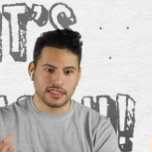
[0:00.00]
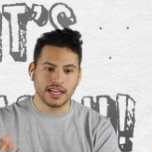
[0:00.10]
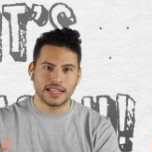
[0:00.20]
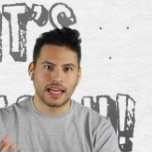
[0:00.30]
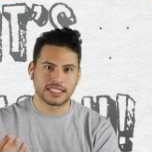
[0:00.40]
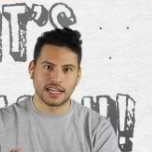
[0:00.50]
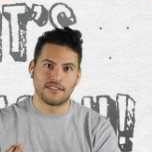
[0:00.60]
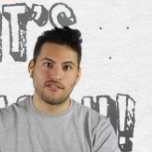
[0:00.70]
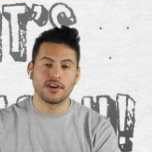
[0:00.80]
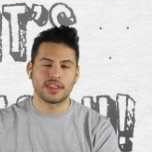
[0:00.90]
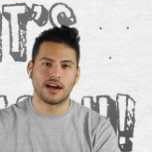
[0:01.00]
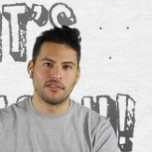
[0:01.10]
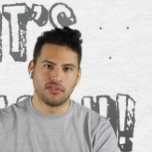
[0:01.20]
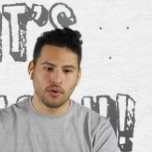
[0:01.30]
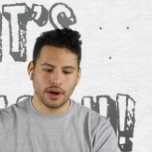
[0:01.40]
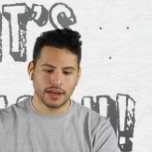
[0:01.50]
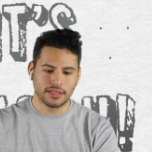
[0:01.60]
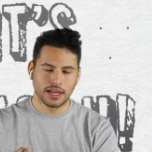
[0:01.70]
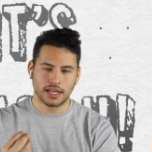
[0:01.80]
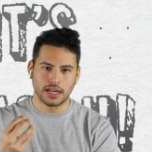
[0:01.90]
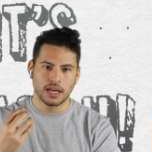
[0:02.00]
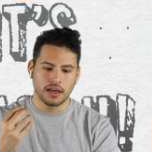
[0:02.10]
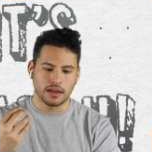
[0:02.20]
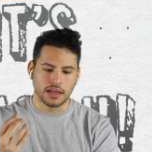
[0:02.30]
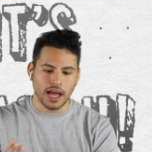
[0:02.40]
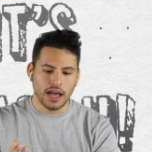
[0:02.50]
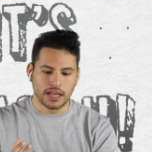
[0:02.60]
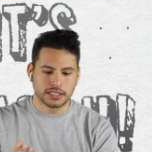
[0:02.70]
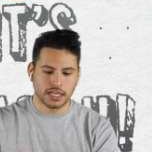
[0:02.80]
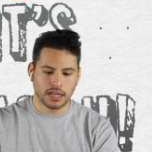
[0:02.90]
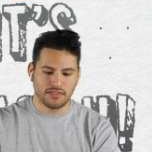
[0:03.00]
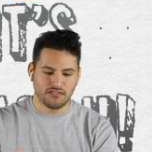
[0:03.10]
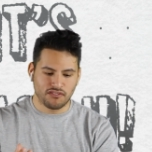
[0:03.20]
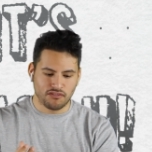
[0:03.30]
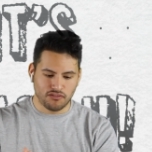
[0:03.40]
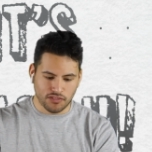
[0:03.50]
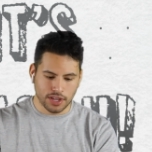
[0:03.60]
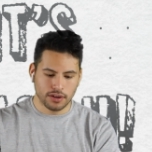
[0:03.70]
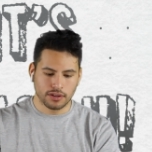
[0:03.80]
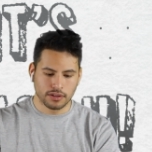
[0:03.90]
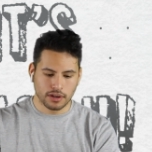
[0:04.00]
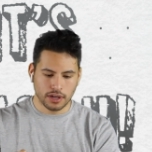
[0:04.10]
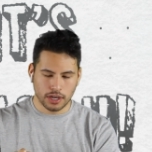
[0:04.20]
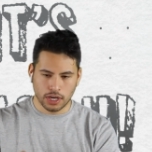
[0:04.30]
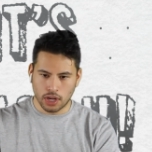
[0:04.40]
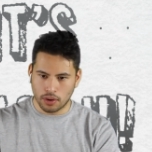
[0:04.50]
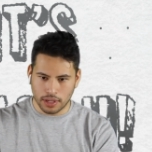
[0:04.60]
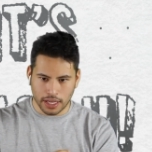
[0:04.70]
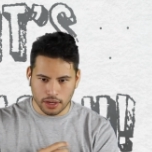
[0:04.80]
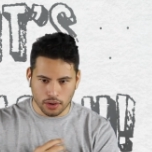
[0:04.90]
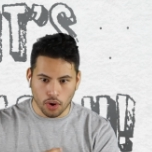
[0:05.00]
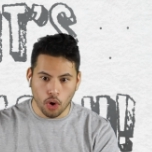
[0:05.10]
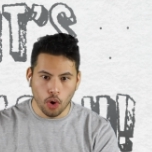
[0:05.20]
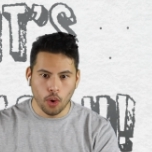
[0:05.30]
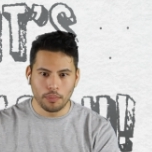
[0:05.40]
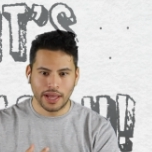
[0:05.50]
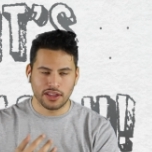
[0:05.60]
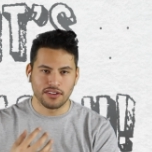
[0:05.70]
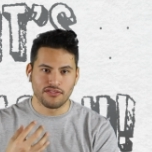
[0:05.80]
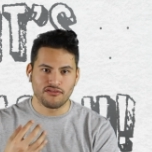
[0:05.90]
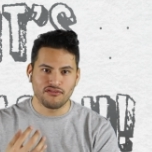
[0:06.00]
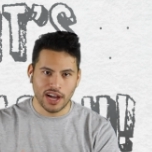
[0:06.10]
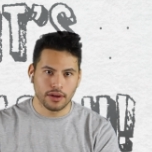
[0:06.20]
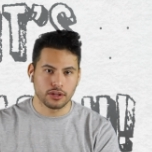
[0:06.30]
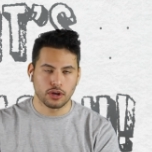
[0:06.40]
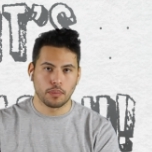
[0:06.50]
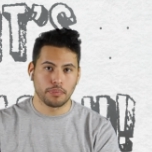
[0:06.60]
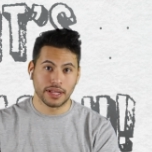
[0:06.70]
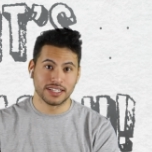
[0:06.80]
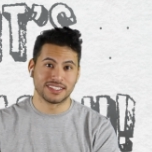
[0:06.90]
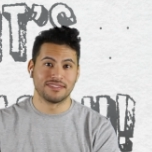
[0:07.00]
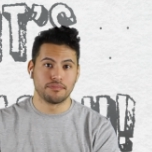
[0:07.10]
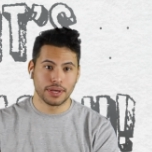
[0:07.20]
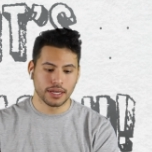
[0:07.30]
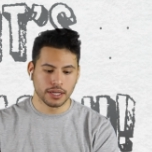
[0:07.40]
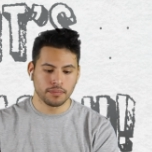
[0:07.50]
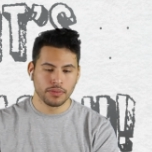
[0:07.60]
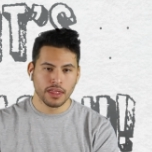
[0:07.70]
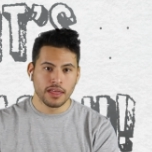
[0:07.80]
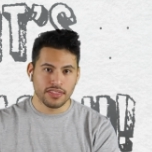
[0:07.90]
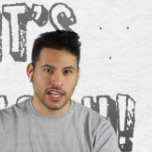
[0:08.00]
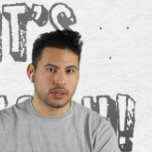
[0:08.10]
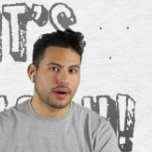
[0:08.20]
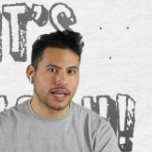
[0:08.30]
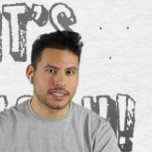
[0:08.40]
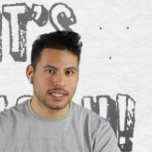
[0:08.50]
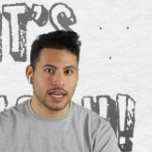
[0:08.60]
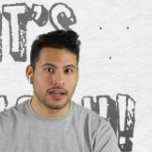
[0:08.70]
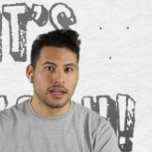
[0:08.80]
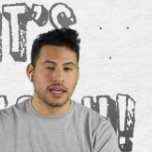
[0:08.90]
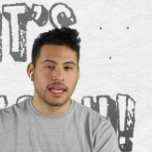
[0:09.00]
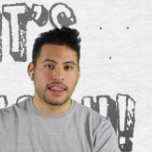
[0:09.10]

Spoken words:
thing that's going to fill that void, then yeah, it's going to feel like you're home, like you found your place of being. That's why I said